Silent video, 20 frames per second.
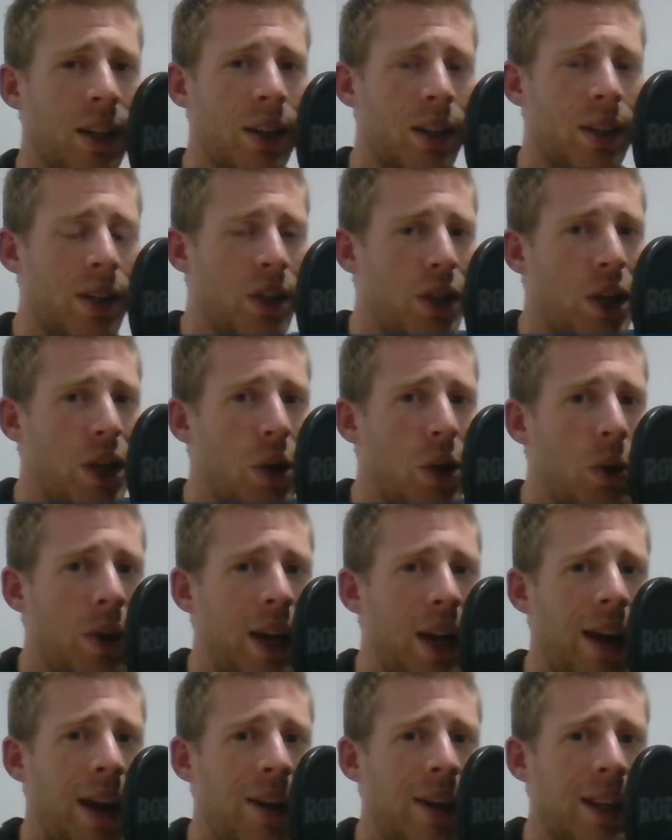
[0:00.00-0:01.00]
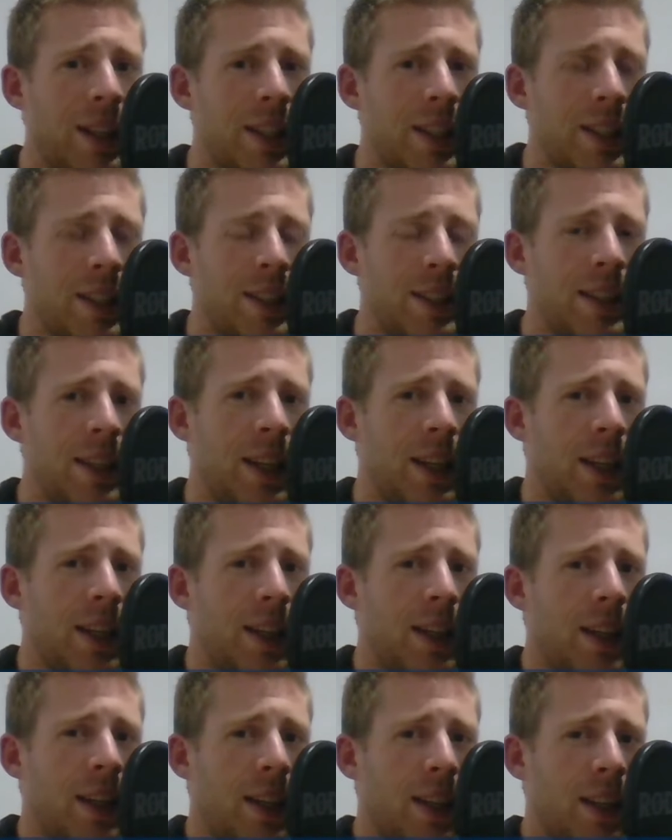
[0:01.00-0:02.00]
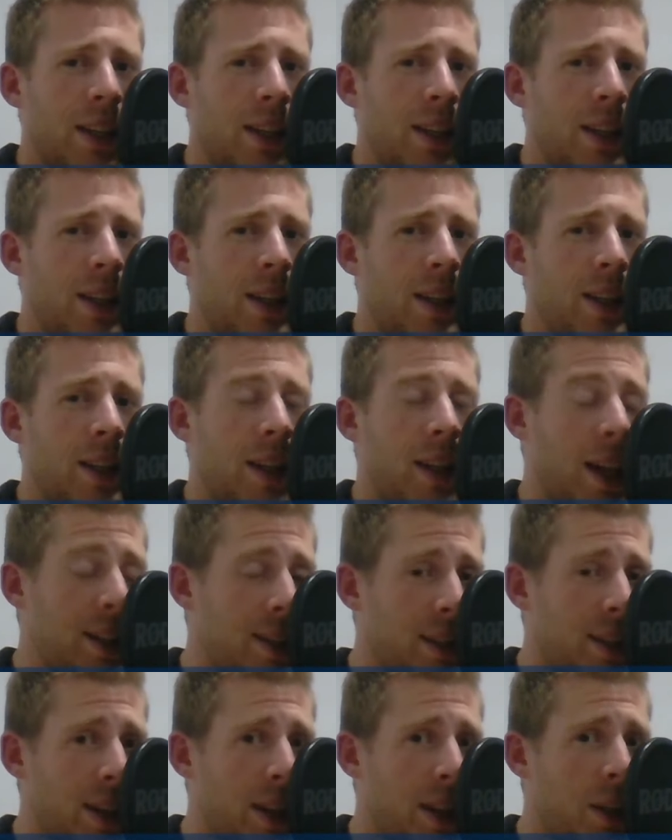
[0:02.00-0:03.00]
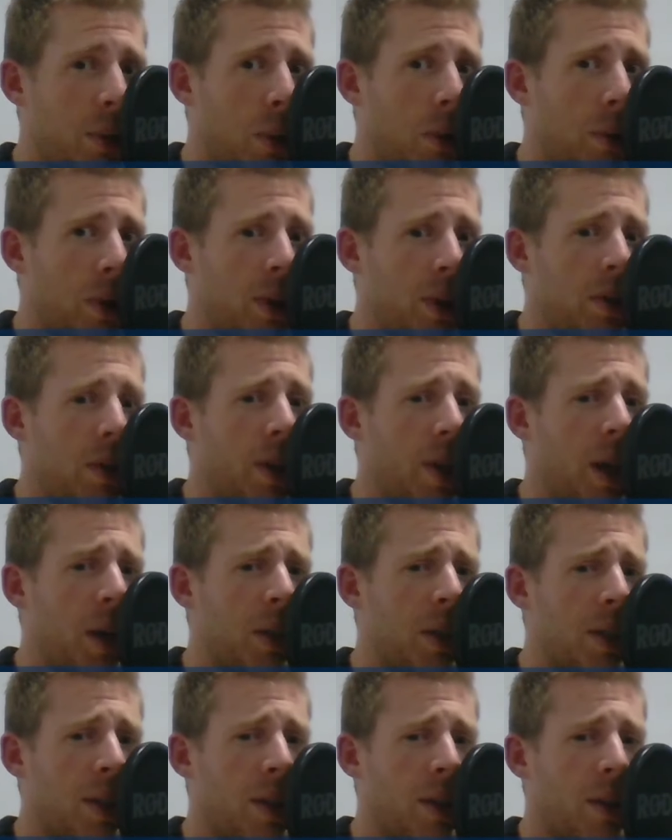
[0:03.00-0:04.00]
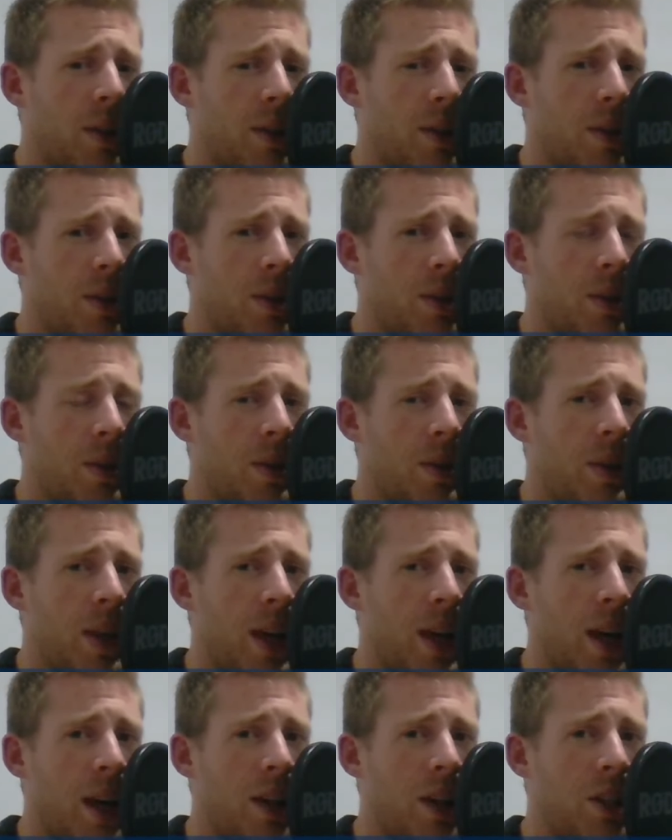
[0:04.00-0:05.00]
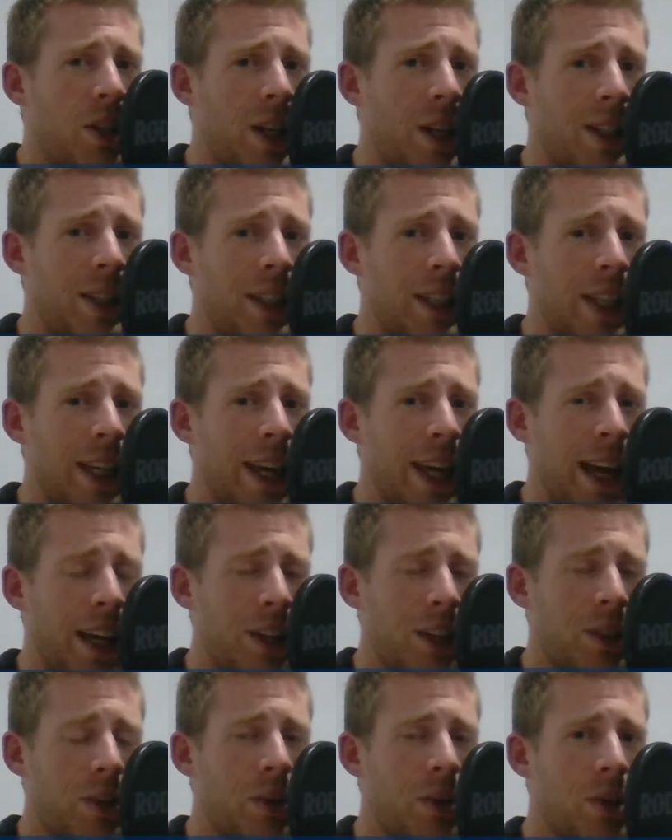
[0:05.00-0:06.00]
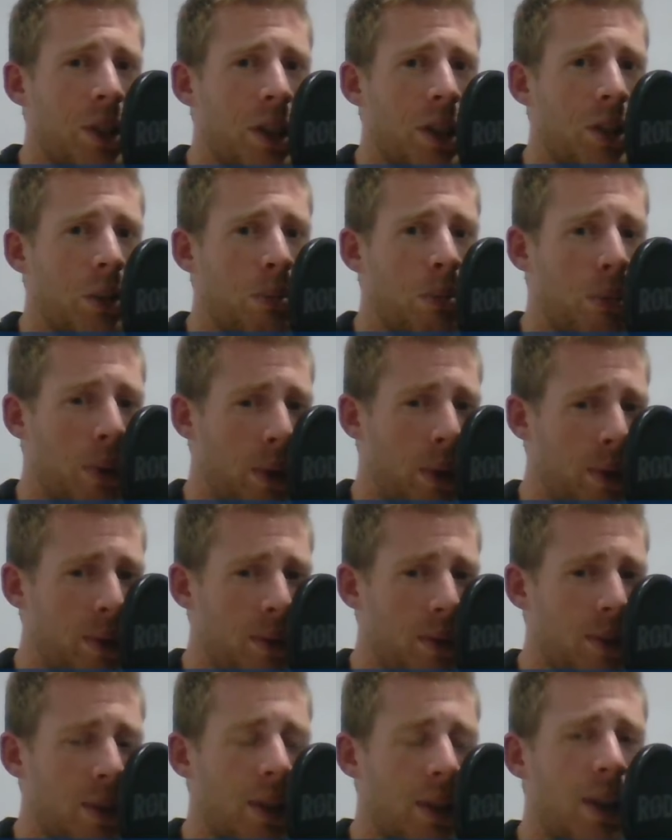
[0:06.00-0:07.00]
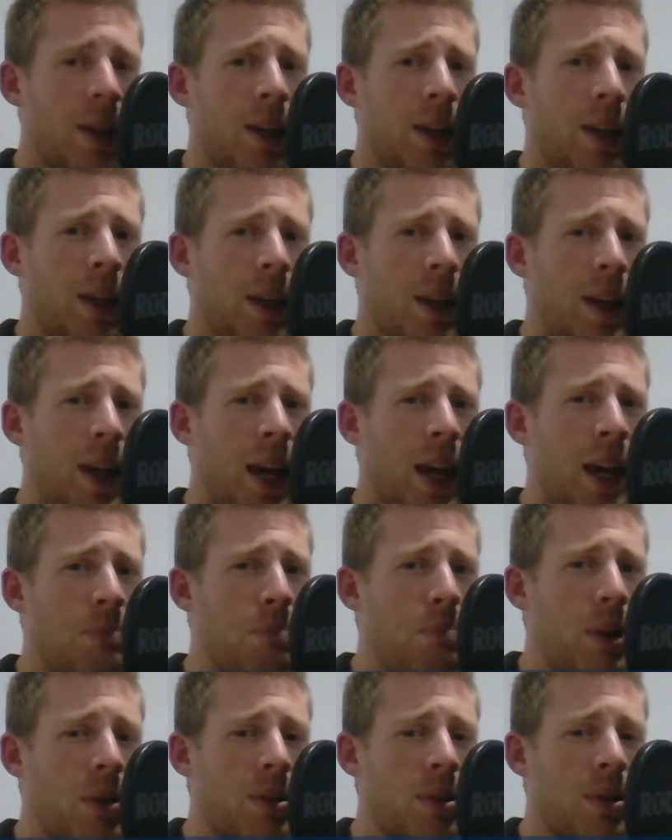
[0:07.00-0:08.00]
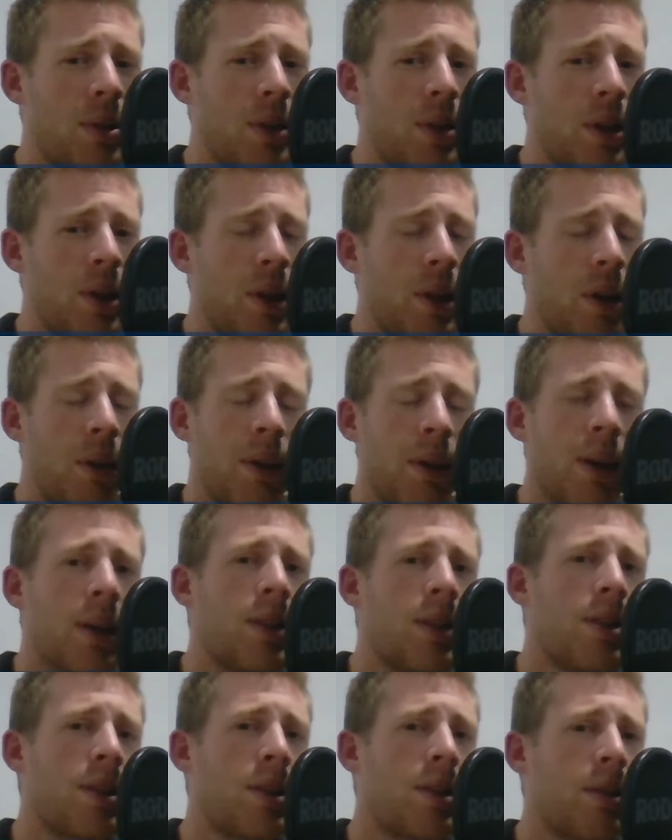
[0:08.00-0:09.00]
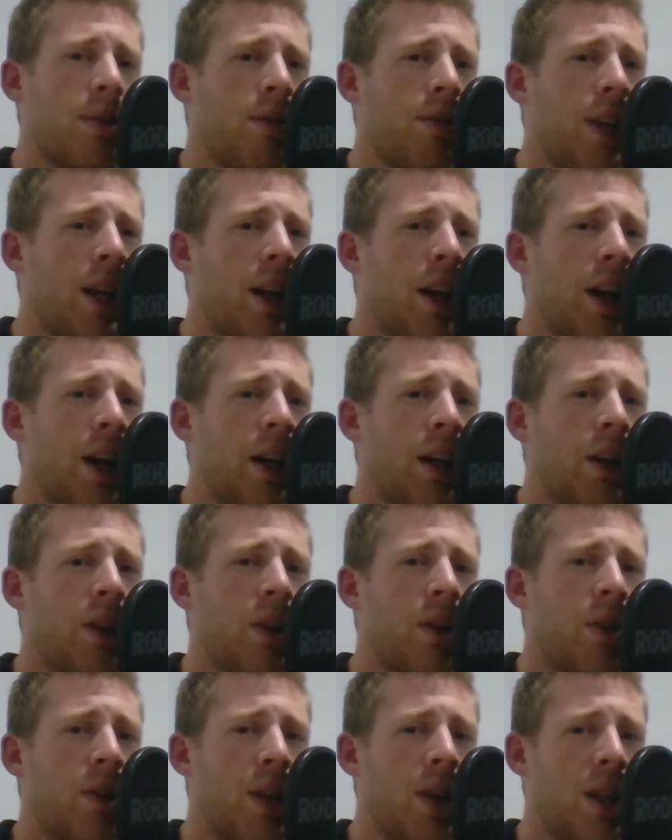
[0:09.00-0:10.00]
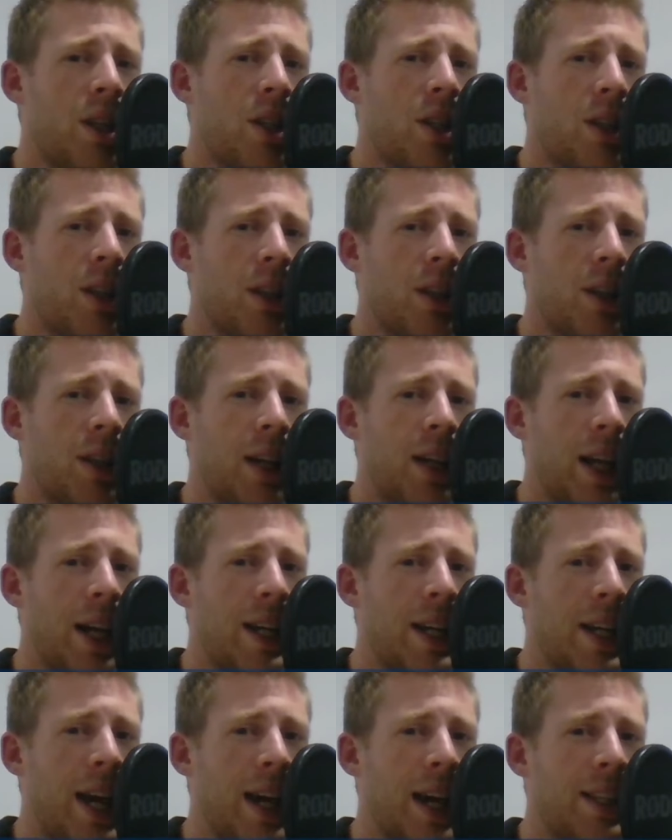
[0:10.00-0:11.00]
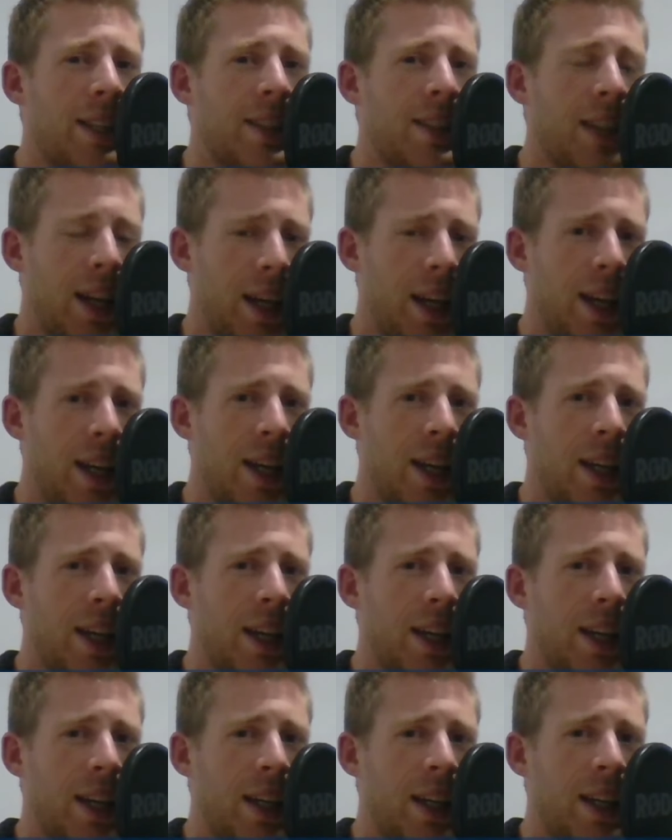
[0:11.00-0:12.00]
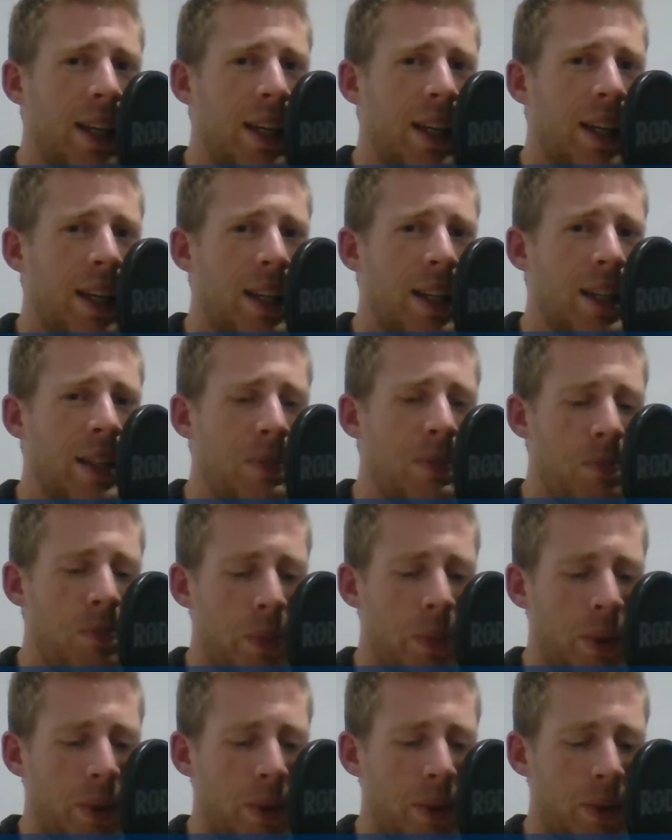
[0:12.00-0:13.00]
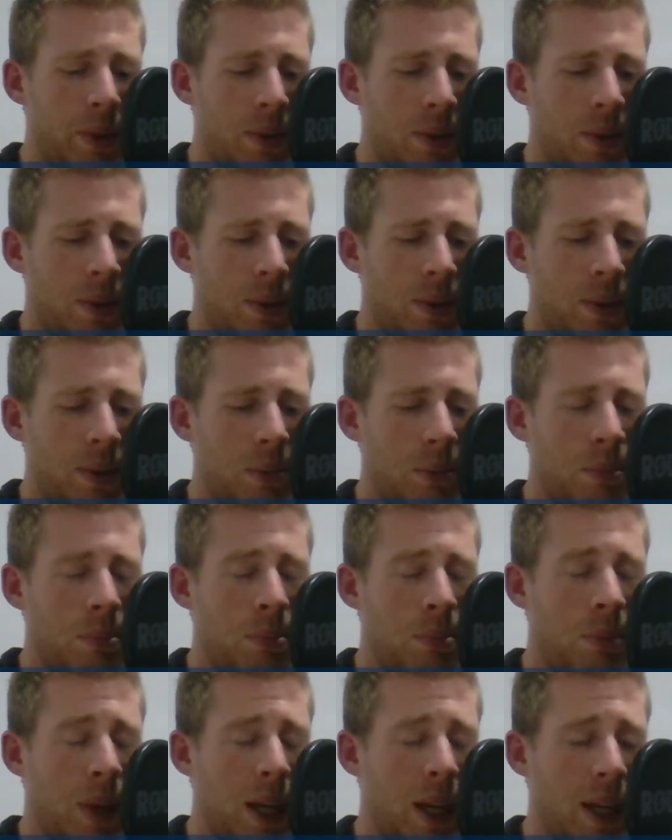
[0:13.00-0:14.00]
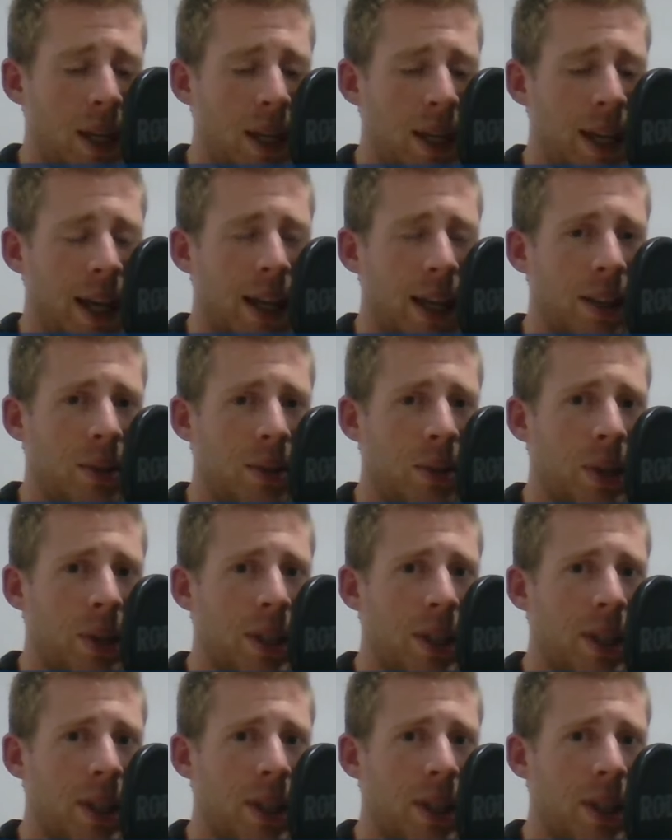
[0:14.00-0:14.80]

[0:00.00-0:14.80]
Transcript: new characters. Last night we were introduced to the Cheshire Cat or Cheshire Puss, a most curious feline creature, I dare say. A cat which has